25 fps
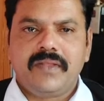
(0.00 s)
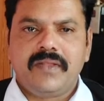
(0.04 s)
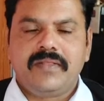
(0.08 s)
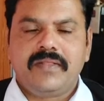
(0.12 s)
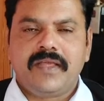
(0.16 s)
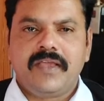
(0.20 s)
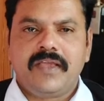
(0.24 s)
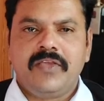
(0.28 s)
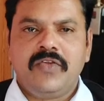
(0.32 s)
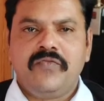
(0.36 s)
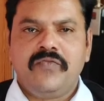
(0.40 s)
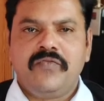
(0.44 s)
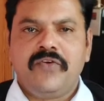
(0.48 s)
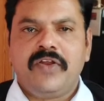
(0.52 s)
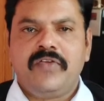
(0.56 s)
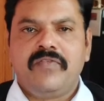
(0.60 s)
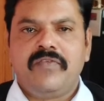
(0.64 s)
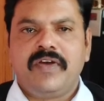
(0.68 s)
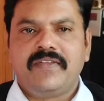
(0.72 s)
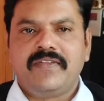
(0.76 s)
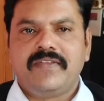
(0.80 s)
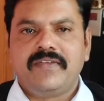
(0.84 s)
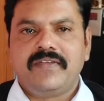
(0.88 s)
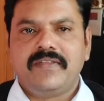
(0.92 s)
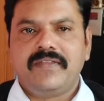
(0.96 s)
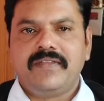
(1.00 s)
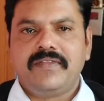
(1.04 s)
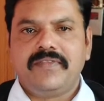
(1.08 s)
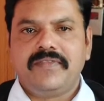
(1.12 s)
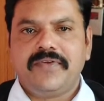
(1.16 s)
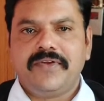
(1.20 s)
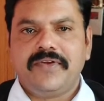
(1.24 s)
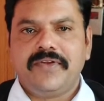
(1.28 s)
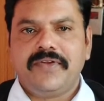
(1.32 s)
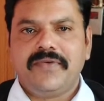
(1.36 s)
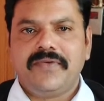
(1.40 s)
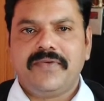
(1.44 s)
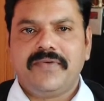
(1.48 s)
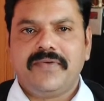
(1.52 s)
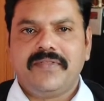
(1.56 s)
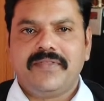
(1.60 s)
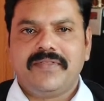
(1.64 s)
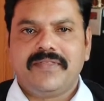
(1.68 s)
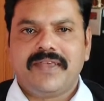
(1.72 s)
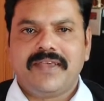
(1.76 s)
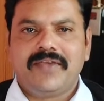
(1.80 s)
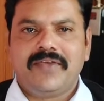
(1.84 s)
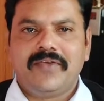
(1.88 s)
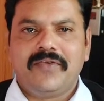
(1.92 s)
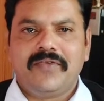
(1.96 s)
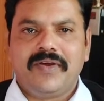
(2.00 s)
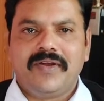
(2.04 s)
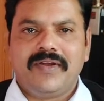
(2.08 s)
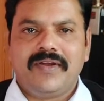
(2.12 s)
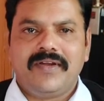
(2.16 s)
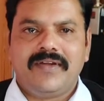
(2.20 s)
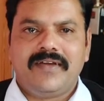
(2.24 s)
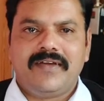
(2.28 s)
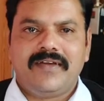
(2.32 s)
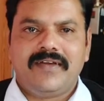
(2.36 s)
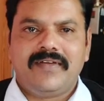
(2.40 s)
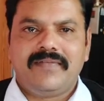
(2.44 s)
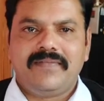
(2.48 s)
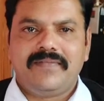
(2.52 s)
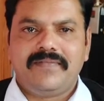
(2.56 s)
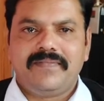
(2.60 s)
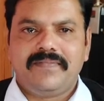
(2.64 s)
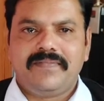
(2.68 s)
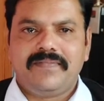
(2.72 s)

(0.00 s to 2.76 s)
Thank you for watching this video. Thank you one and all.